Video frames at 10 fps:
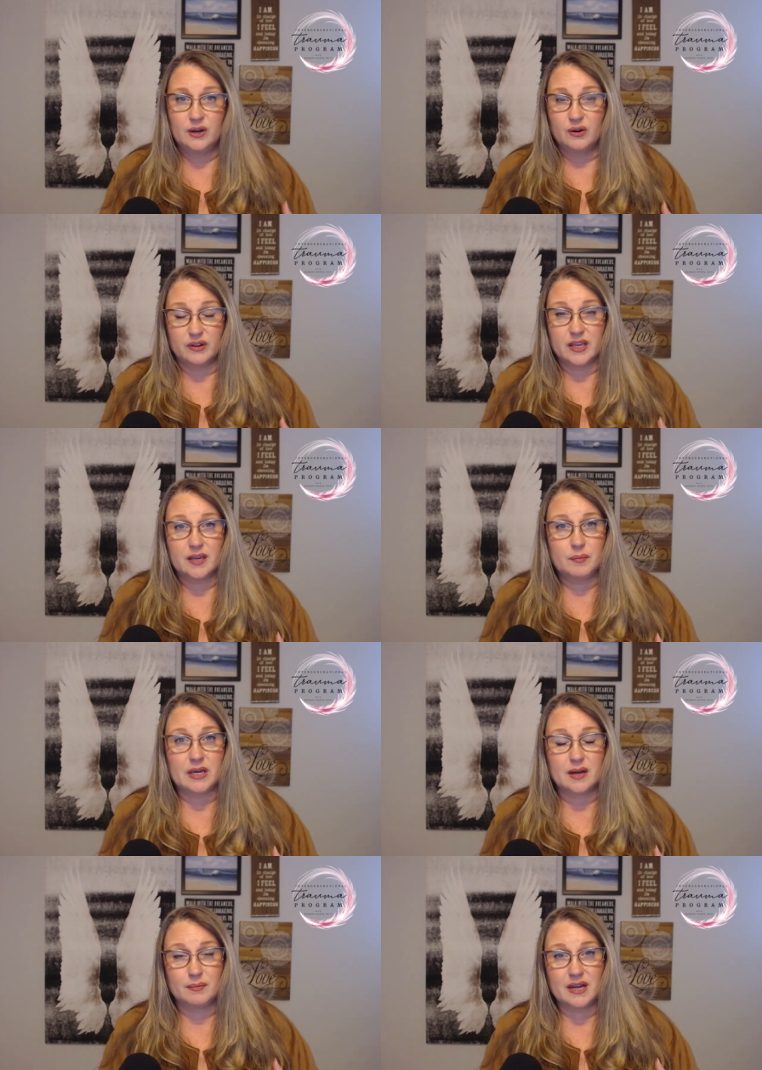or they can
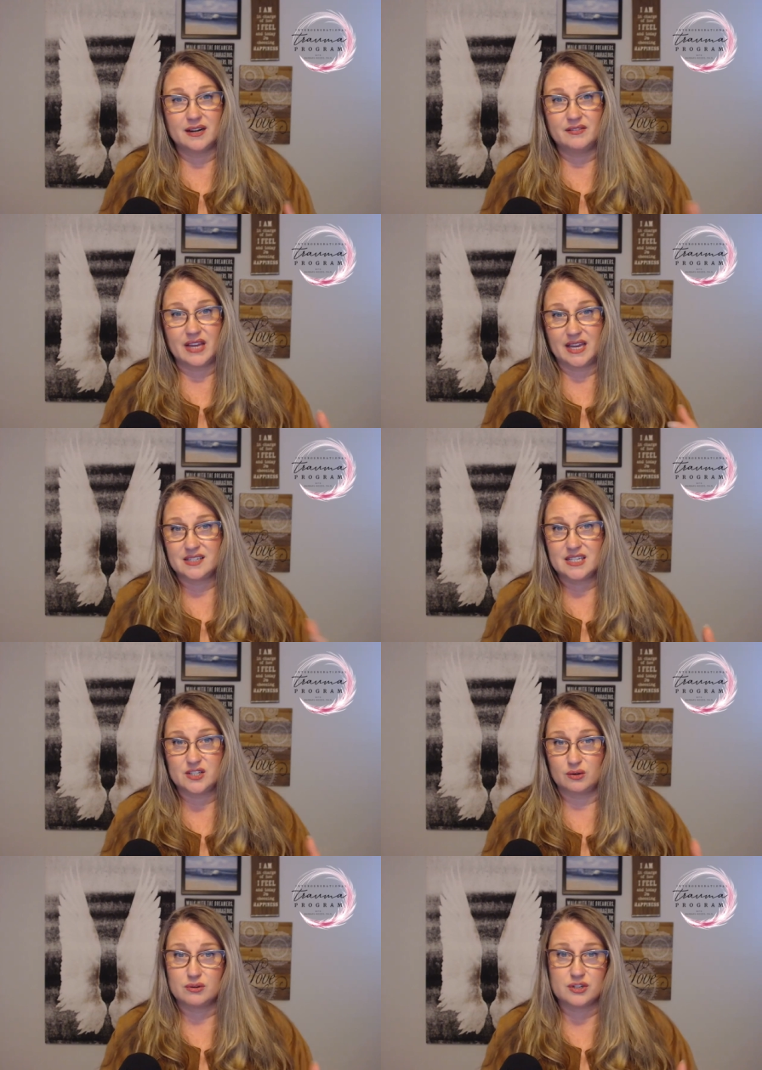become kind of
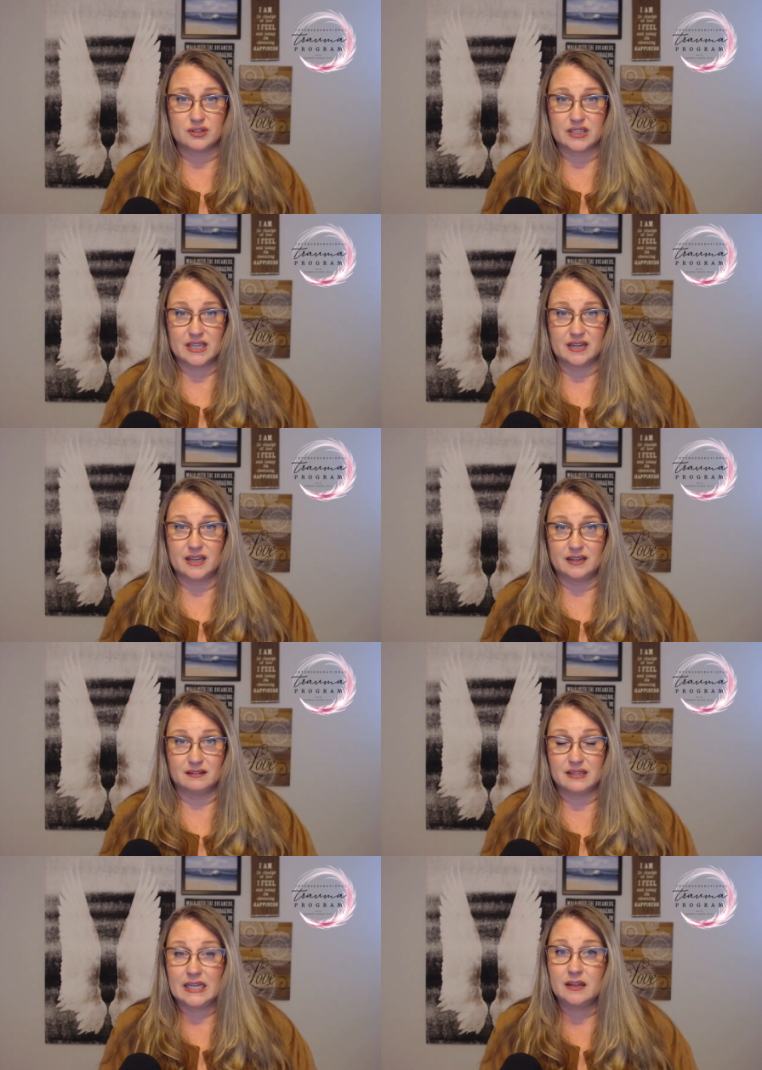antisocial and get
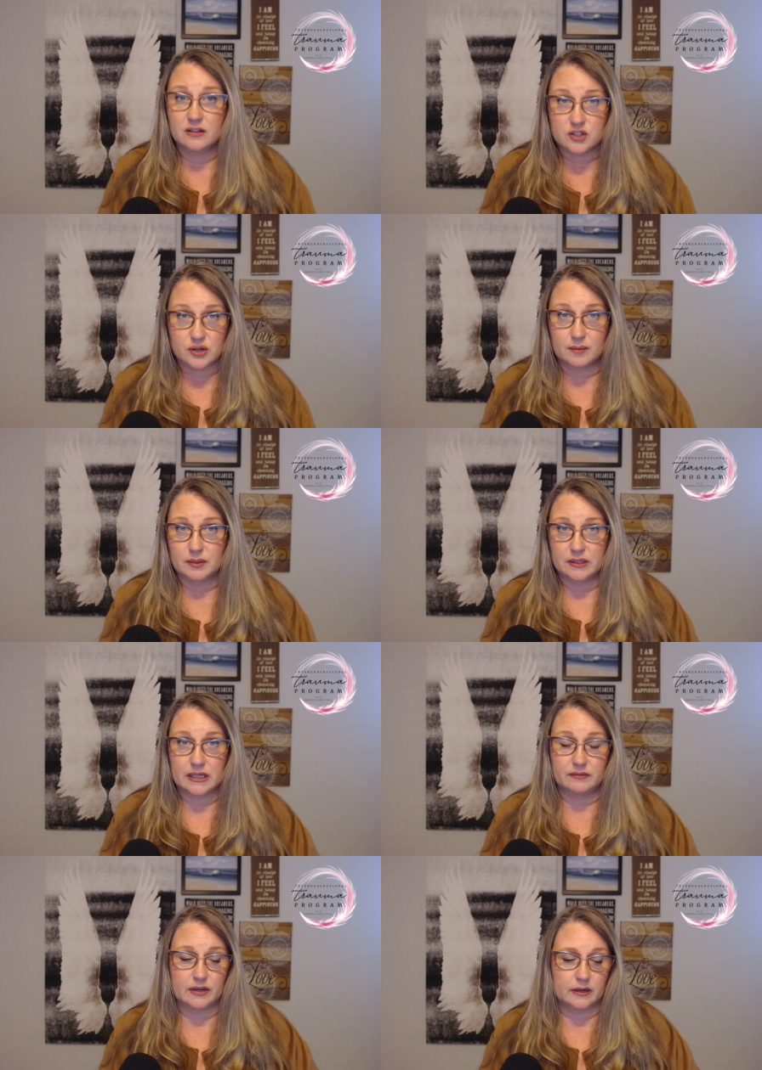in legal trouble
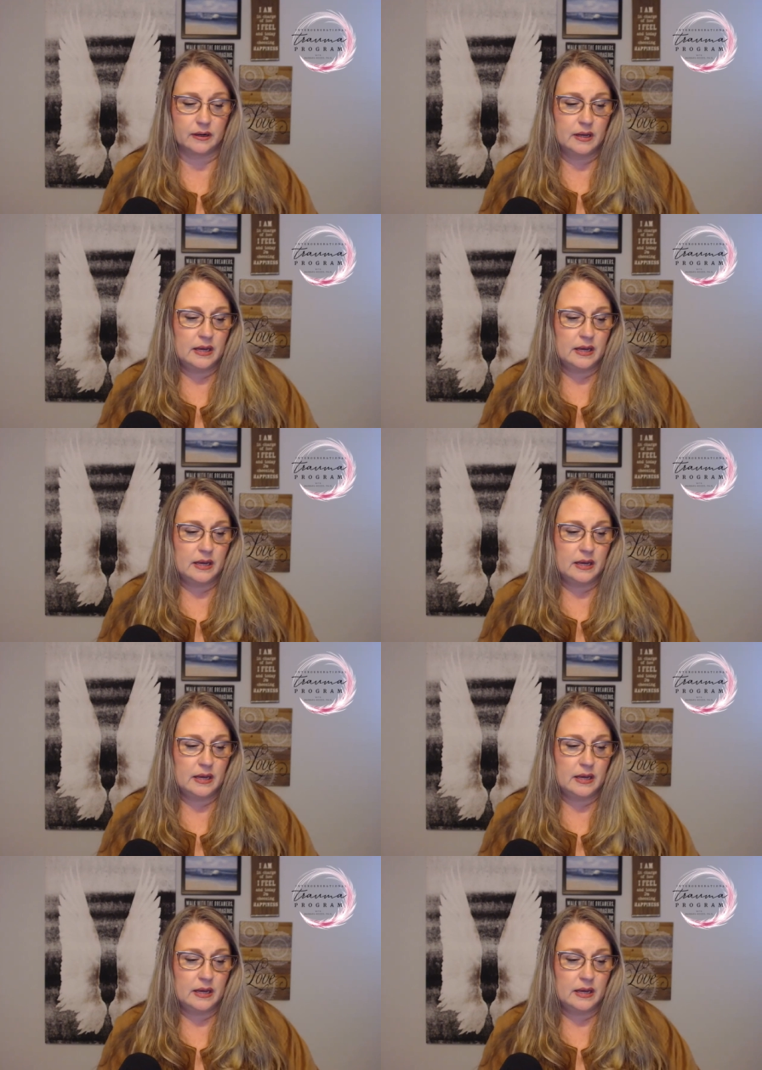even.